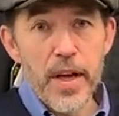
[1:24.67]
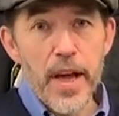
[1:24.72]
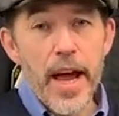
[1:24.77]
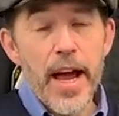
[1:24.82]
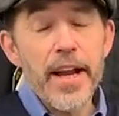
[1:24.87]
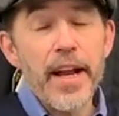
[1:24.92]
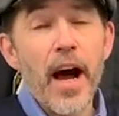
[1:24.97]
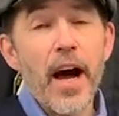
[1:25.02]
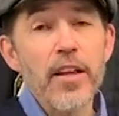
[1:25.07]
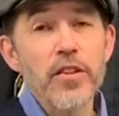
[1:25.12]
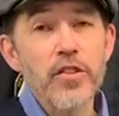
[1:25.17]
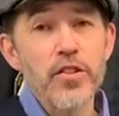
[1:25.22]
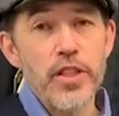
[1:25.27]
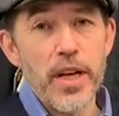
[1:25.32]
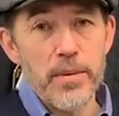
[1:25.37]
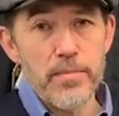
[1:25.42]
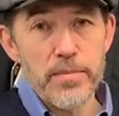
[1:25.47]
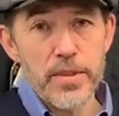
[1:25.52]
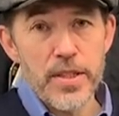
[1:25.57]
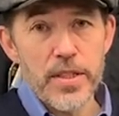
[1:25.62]
It
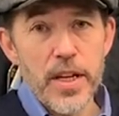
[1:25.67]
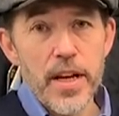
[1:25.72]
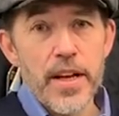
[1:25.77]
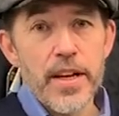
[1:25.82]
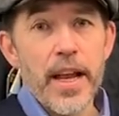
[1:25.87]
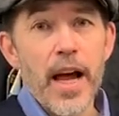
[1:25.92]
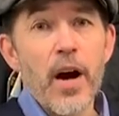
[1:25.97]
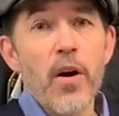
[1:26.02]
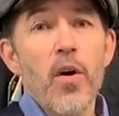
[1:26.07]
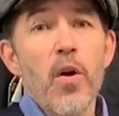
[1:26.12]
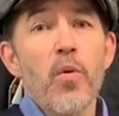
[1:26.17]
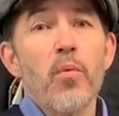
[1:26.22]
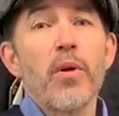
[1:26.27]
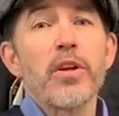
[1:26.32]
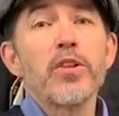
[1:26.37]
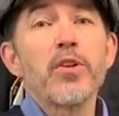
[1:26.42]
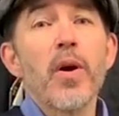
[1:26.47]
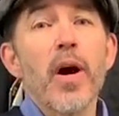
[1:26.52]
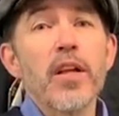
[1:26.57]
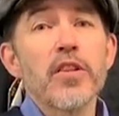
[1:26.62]
unzips. Now,
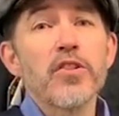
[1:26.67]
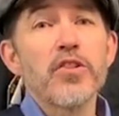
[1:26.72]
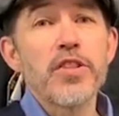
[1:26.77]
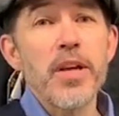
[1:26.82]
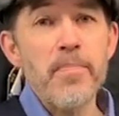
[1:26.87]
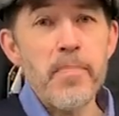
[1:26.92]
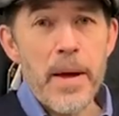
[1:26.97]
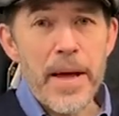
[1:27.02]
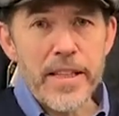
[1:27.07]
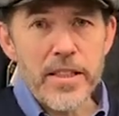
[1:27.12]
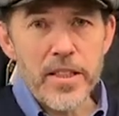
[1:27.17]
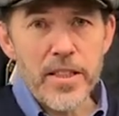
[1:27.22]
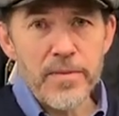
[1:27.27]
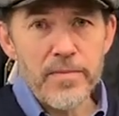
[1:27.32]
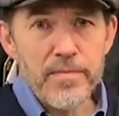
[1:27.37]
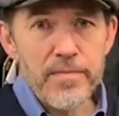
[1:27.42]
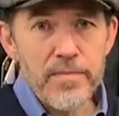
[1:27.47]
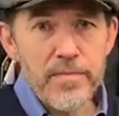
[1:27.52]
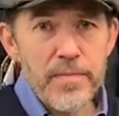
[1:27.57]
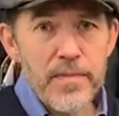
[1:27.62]
when you unzip it,
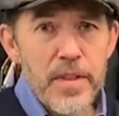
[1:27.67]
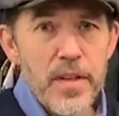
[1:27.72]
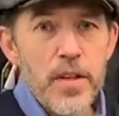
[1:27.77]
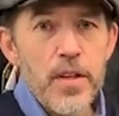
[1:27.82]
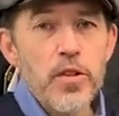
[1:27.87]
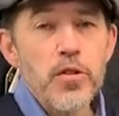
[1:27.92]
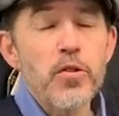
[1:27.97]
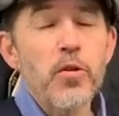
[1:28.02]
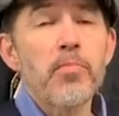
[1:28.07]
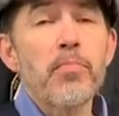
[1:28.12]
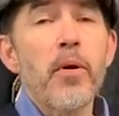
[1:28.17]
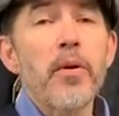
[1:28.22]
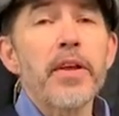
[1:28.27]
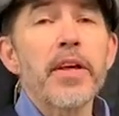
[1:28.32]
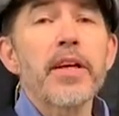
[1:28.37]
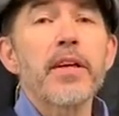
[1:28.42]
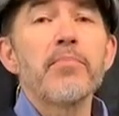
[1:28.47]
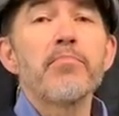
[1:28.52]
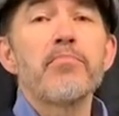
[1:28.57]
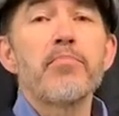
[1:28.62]
your body
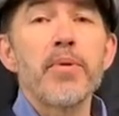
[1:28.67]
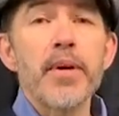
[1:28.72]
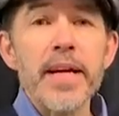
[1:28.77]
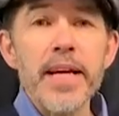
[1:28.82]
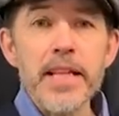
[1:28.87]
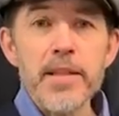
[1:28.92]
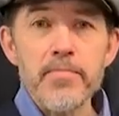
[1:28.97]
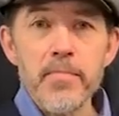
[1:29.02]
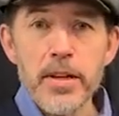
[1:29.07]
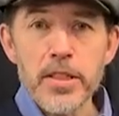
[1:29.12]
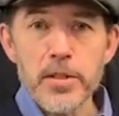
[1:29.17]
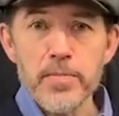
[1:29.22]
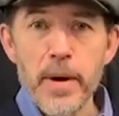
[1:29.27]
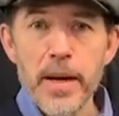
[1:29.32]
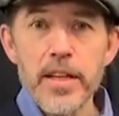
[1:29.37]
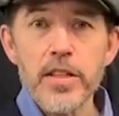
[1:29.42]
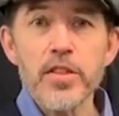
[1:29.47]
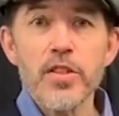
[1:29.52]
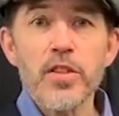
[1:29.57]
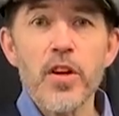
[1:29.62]
can breathe much
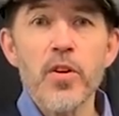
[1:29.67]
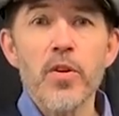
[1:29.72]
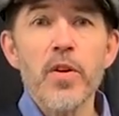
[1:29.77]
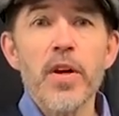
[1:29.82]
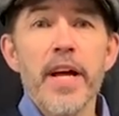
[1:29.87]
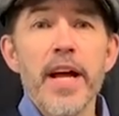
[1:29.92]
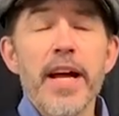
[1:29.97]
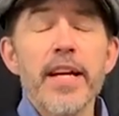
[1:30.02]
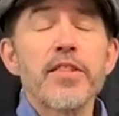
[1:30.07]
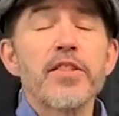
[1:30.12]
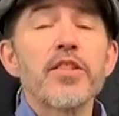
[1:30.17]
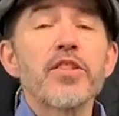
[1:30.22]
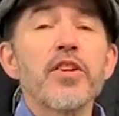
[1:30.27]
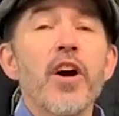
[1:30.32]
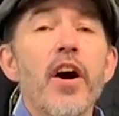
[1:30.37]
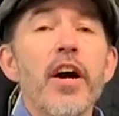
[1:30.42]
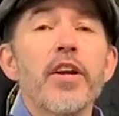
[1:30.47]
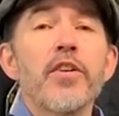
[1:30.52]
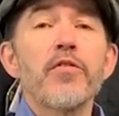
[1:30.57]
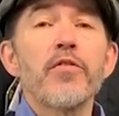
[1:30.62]
better, so it's
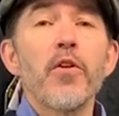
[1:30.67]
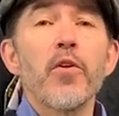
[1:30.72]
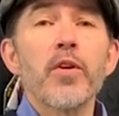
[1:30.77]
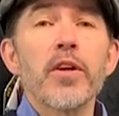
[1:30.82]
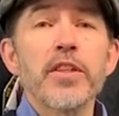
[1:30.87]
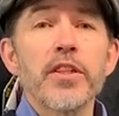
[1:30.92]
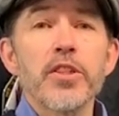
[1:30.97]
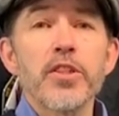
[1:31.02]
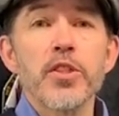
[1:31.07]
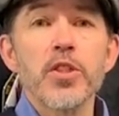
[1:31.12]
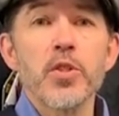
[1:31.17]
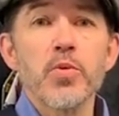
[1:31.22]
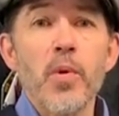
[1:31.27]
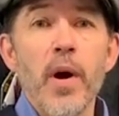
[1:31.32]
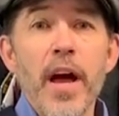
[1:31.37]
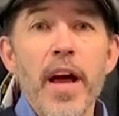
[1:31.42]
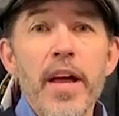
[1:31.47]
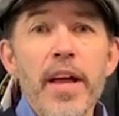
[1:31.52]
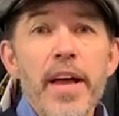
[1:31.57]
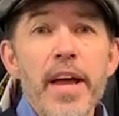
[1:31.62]
designed for conditions
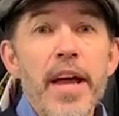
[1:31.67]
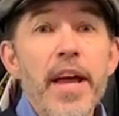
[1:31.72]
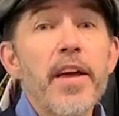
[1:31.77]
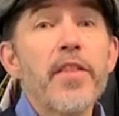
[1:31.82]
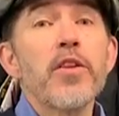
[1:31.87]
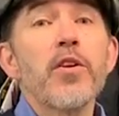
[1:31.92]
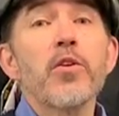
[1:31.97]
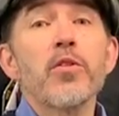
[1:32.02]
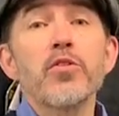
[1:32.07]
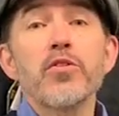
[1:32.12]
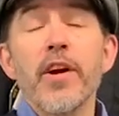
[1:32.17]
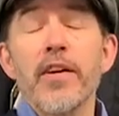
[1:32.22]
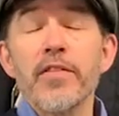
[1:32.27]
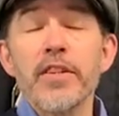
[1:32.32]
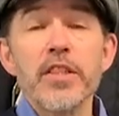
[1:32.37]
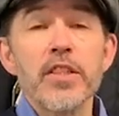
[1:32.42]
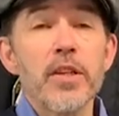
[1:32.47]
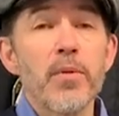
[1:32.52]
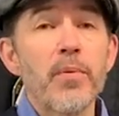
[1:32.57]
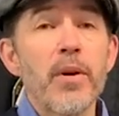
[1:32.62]
where either you're
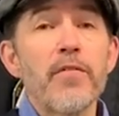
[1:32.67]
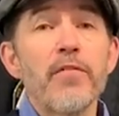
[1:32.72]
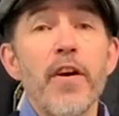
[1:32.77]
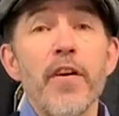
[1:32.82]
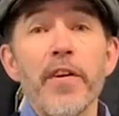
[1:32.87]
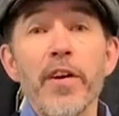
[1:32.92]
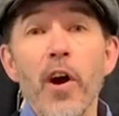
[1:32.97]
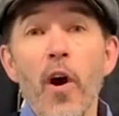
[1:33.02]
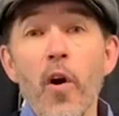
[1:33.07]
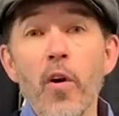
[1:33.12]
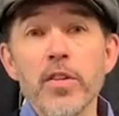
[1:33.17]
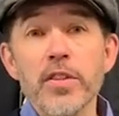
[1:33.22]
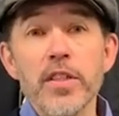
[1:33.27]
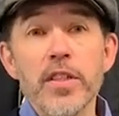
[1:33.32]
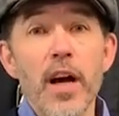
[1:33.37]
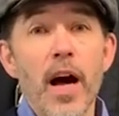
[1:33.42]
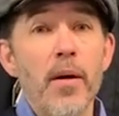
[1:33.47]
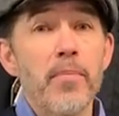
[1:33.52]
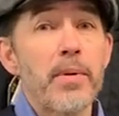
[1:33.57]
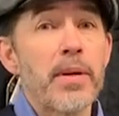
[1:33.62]
traveling somewhere very hot,
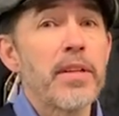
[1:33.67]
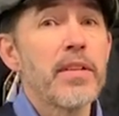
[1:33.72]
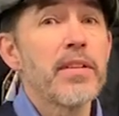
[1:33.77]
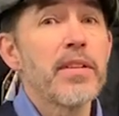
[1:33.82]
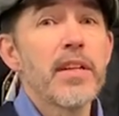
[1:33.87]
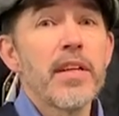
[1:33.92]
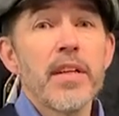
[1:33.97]
up in